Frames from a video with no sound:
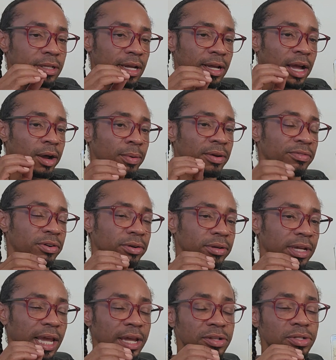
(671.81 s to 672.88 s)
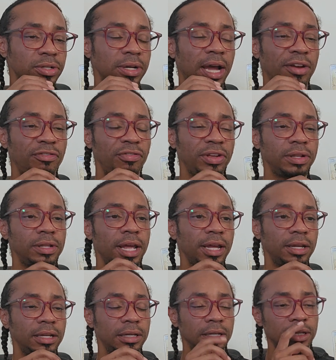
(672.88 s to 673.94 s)
however, Cancer, I feel
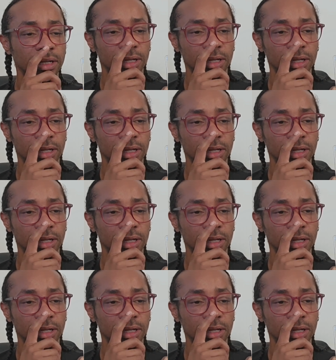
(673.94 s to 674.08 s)
like